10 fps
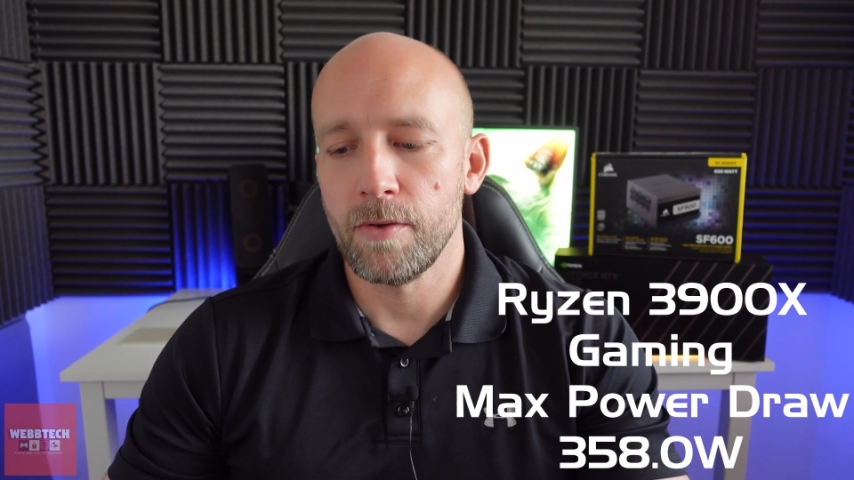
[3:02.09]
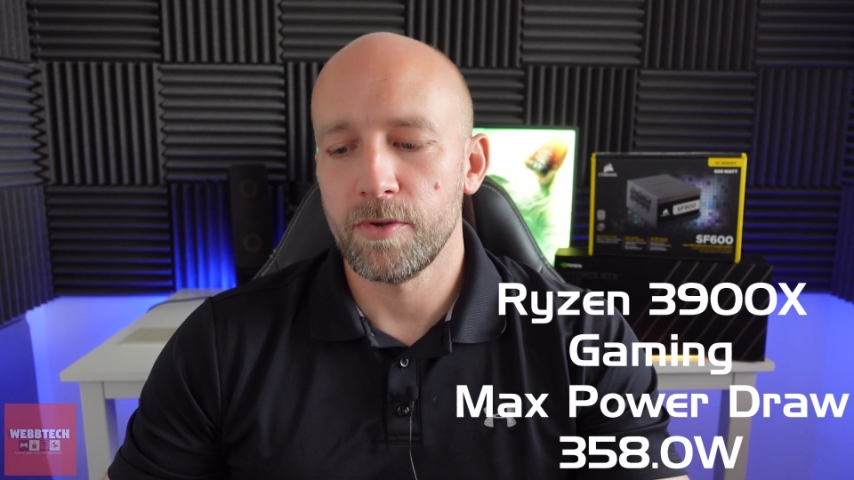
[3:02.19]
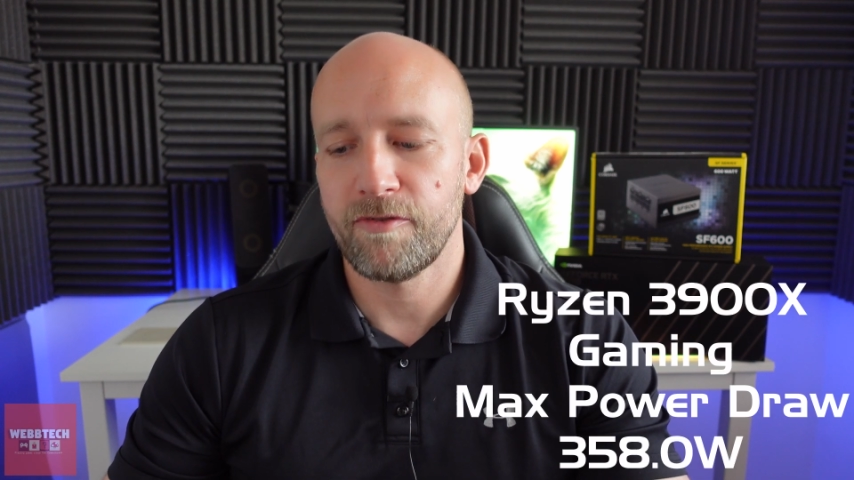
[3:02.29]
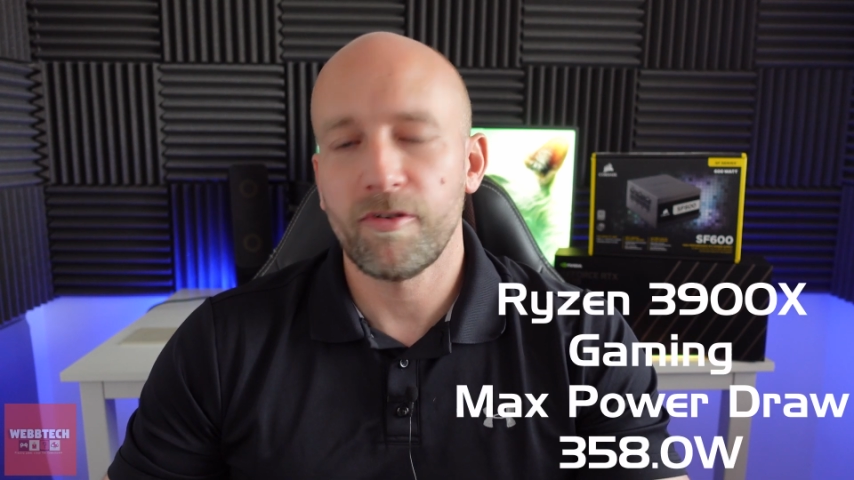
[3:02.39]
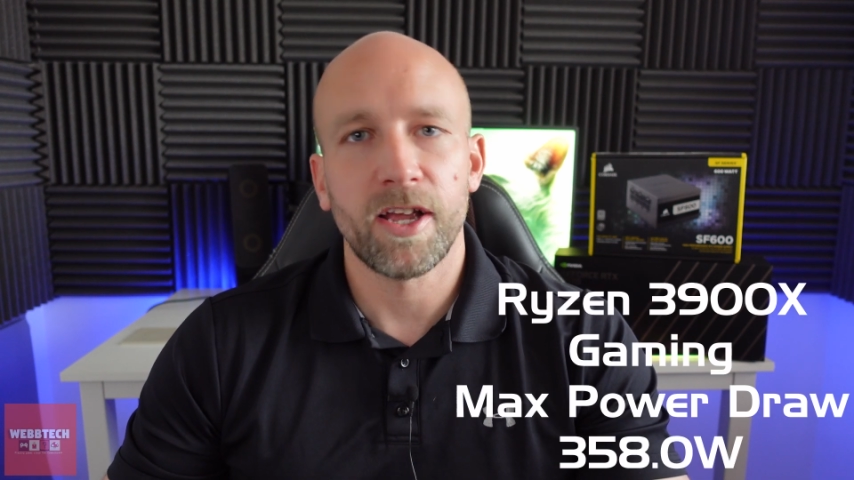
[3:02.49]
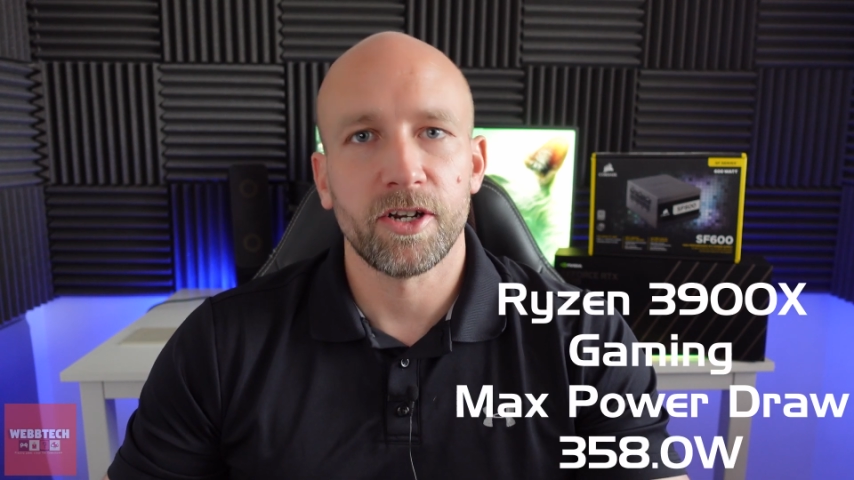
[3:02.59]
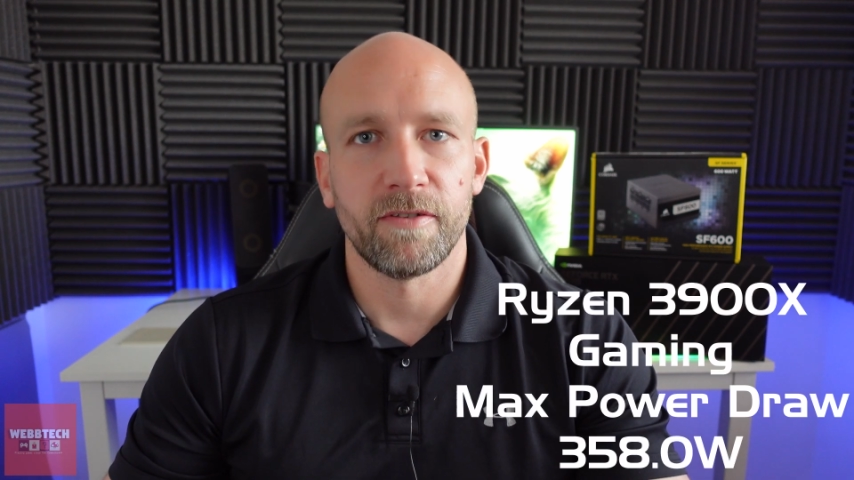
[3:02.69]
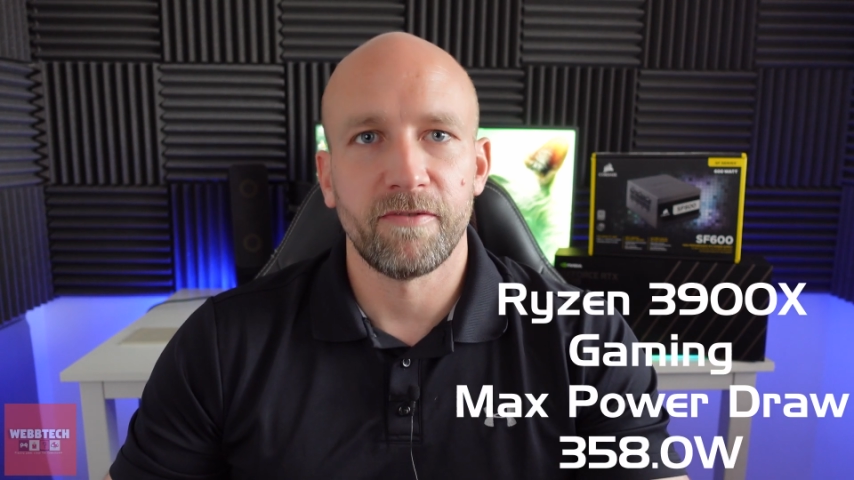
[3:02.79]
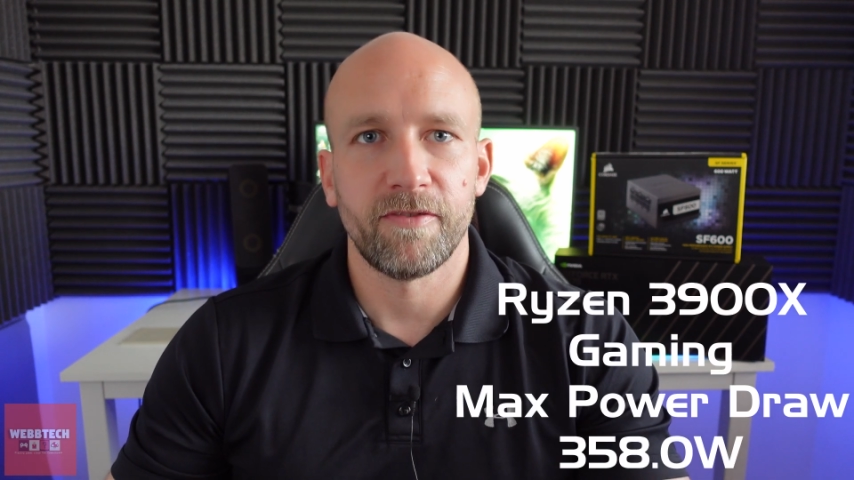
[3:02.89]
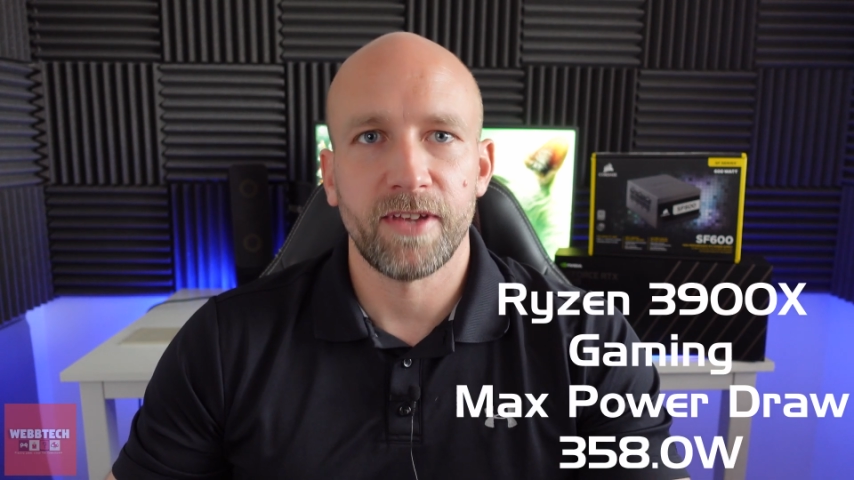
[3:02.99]
was
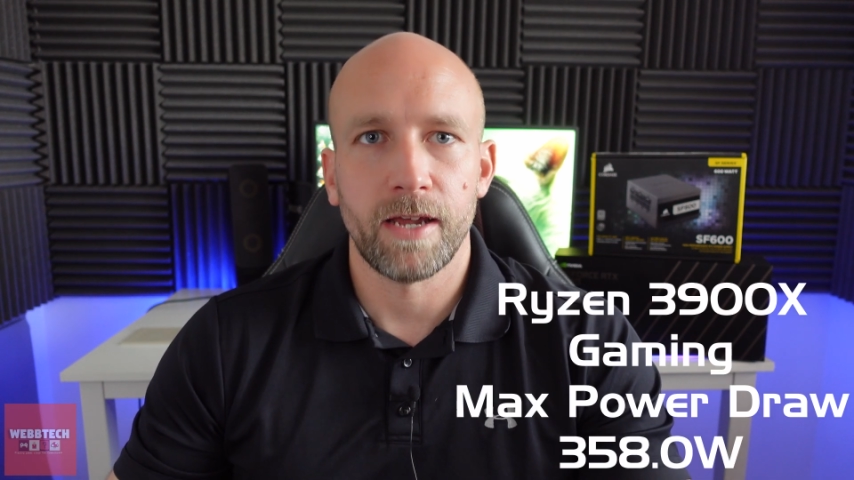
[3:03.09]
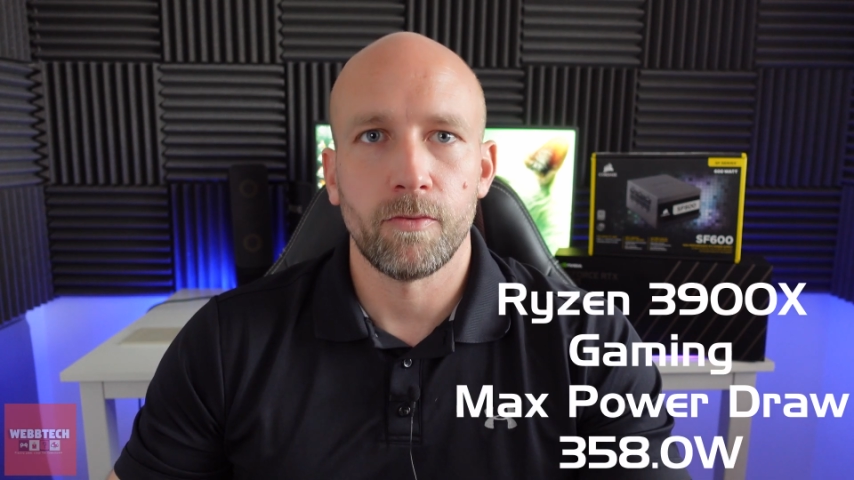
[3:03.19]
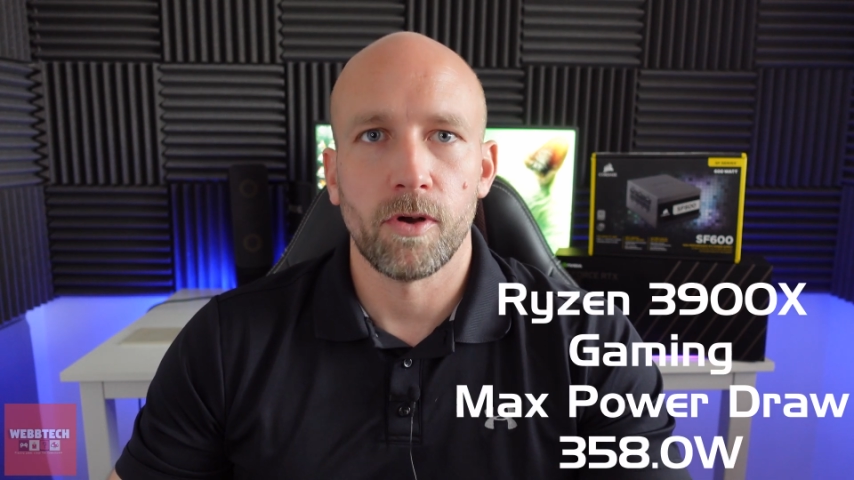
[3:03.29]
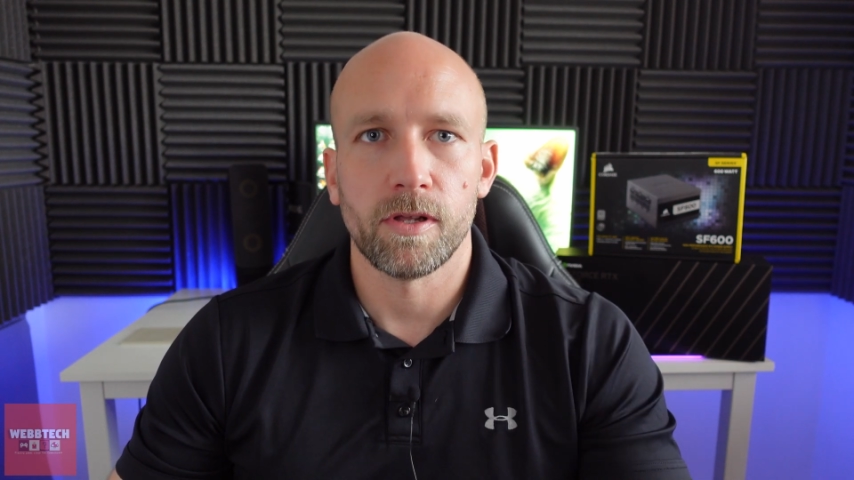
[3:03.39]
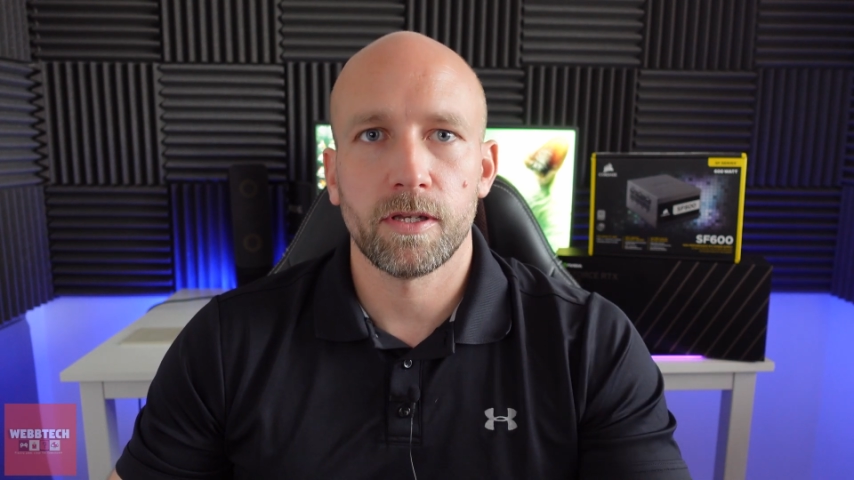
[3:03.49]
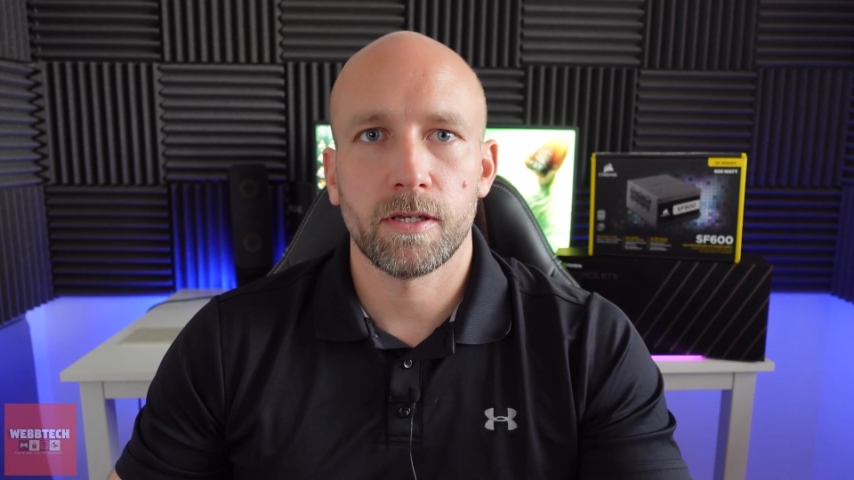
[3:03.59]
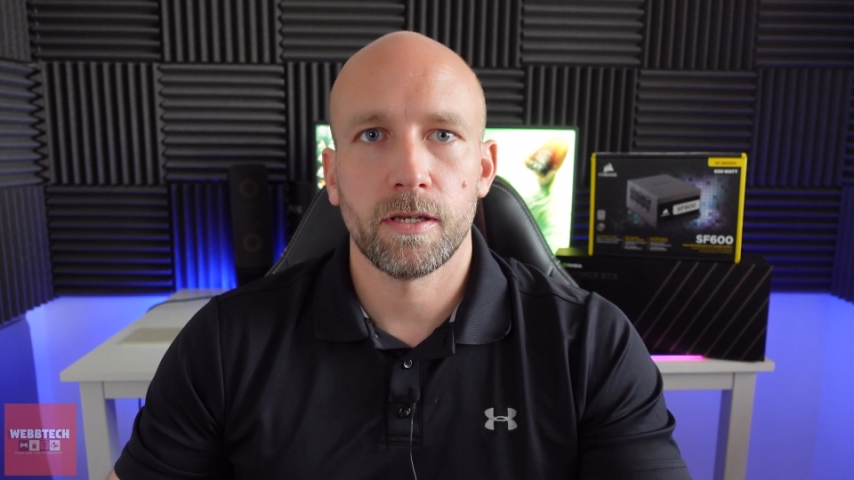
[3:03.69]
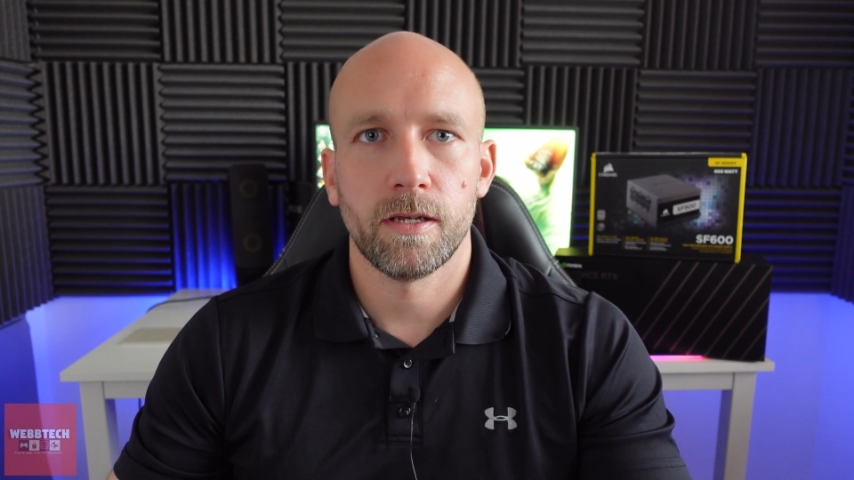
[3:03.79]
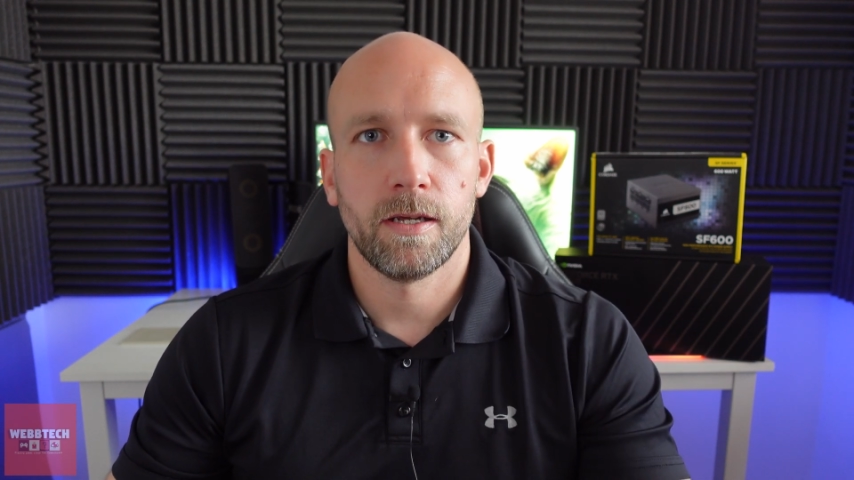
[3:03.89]
358 watts.